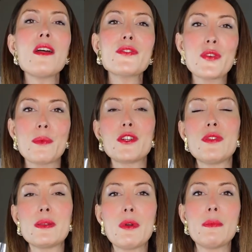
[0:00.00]
love so much
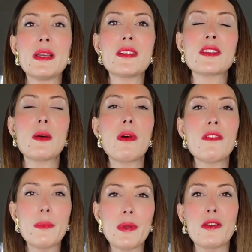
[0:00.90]
this brand because some of
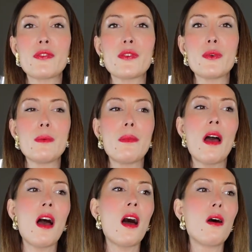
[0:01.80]
the perfume
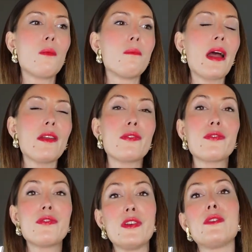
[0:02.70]
are my
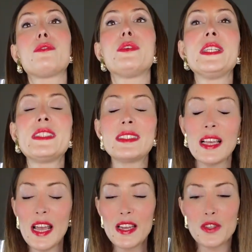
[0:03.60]
favorite.
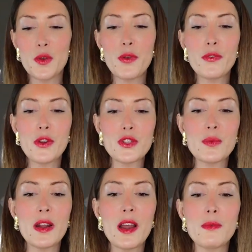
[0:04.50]
So the first
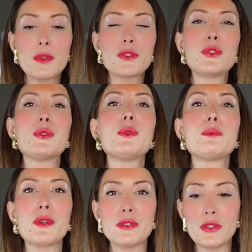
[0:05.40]
one I want to
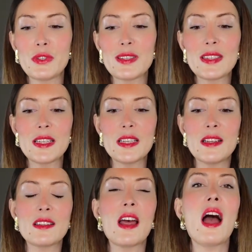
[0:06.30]
pronounce is